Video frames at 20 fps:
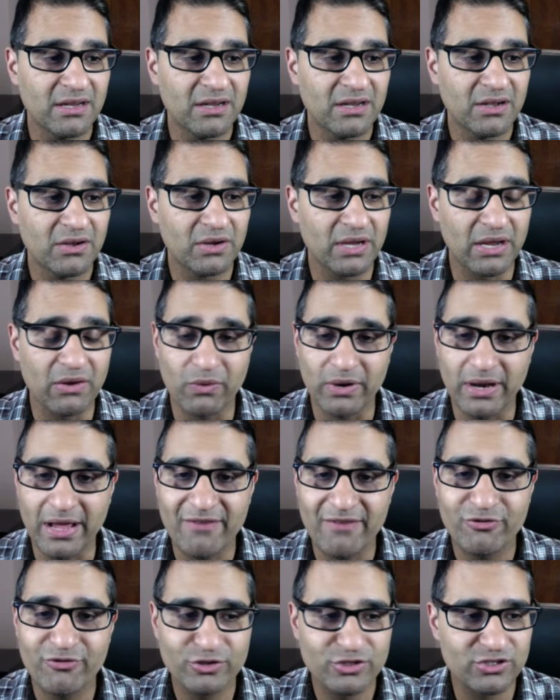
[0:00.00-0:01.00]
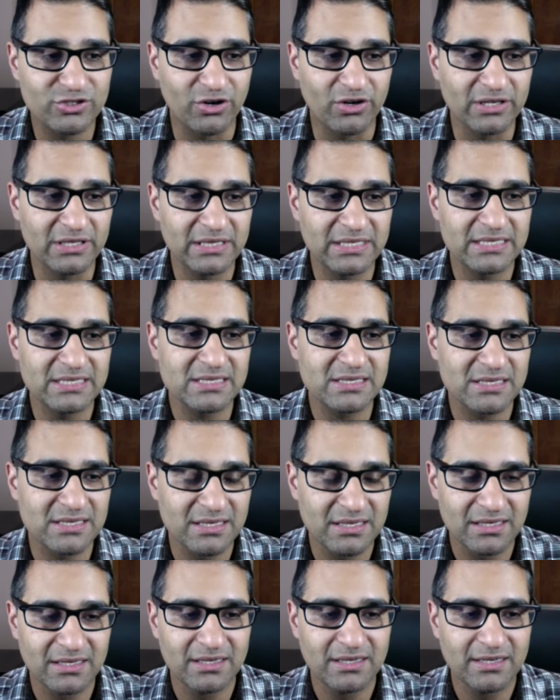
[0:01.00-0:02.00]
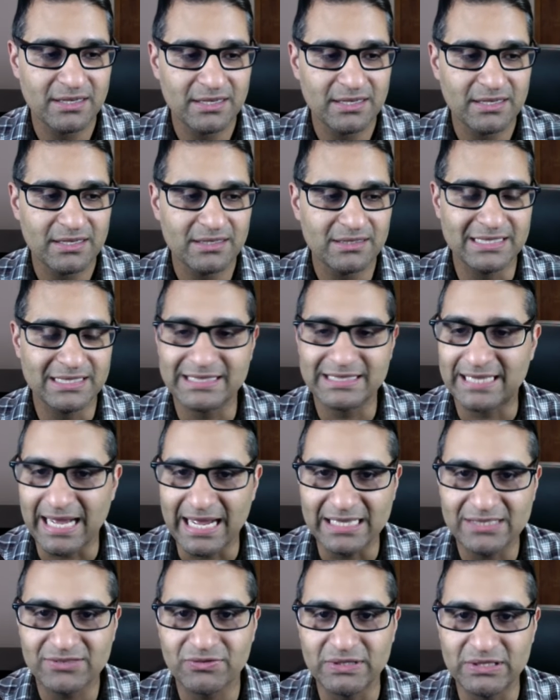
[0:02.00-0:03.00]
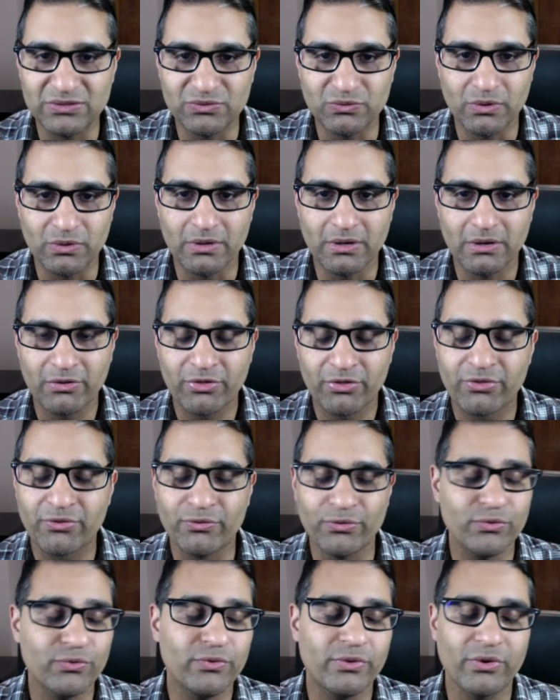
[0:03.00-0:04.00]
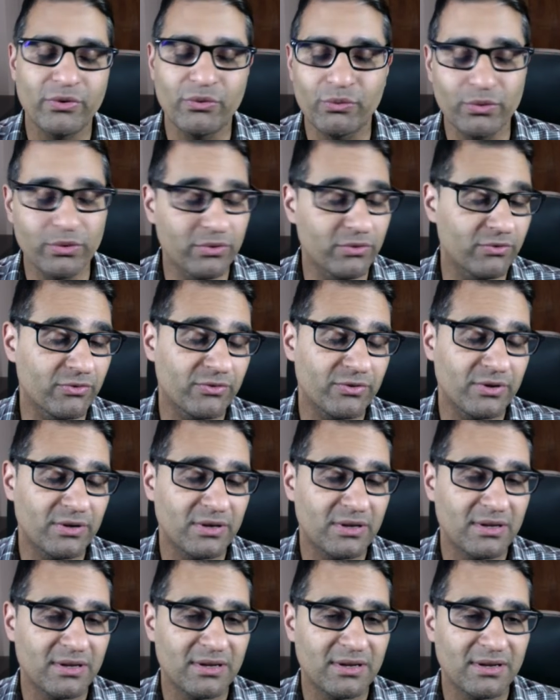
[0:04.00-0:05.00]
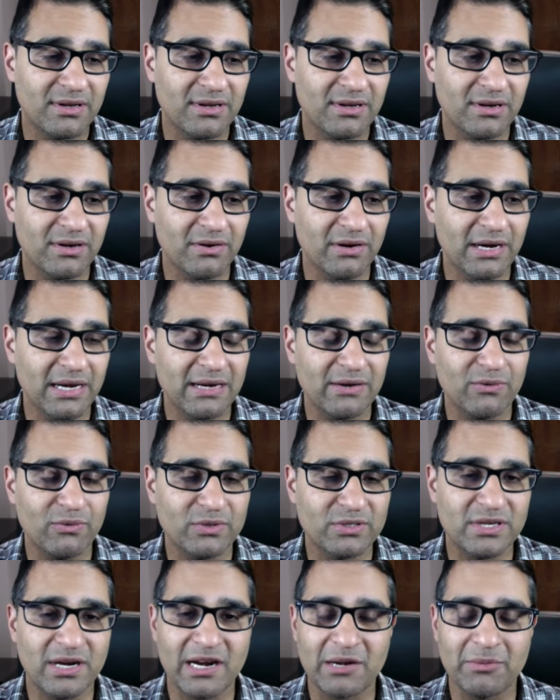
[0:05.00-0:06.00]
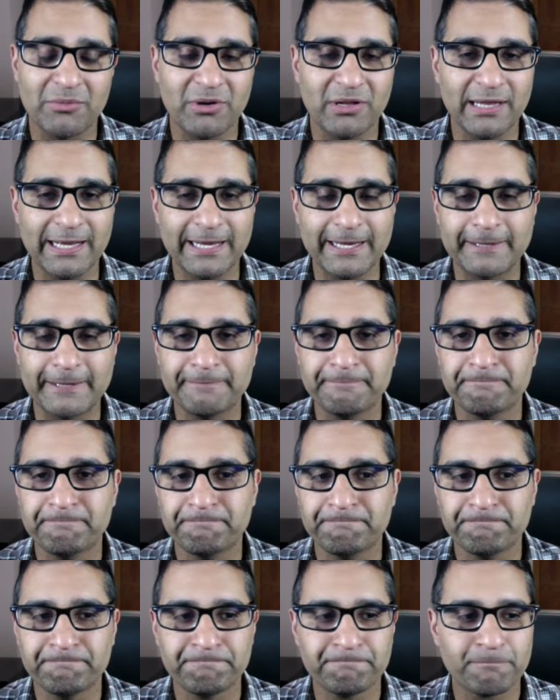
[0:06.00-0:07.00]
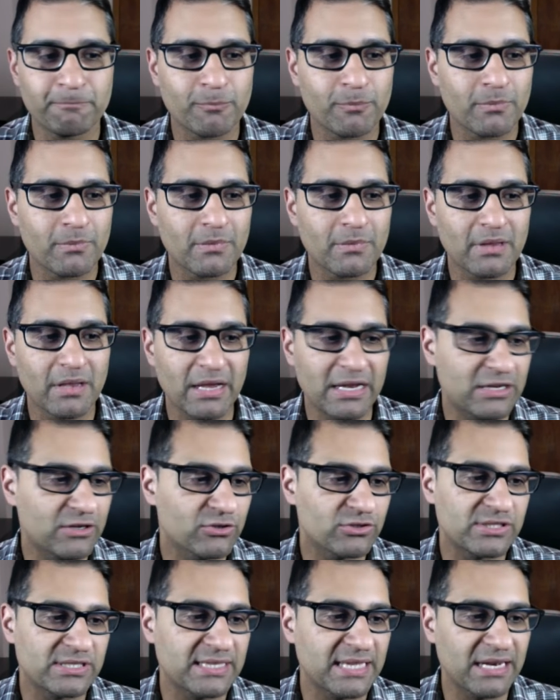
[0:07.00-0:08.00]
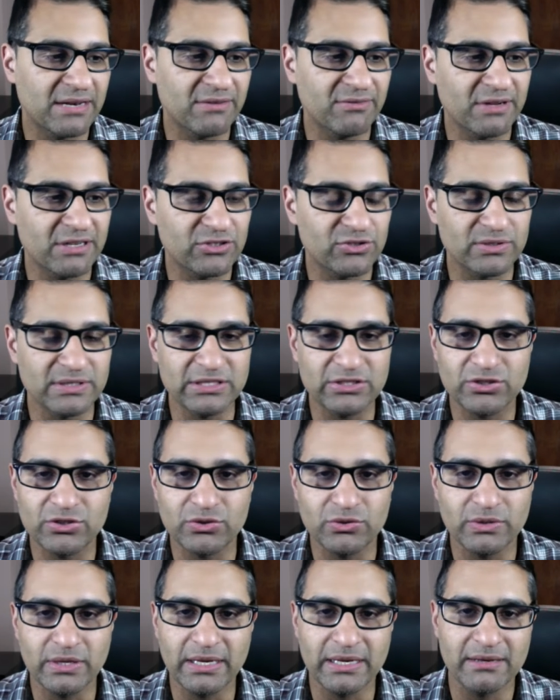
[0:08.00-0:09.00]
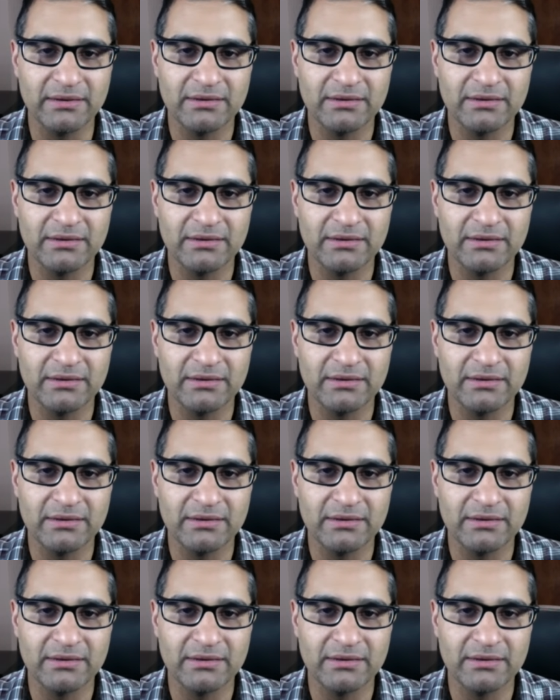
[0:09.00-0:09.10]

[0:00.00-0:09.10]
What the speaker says: Okay, when I first started this, these gas fees were through the roof. All right, we're talking about like, and you'll see that eventually too, that,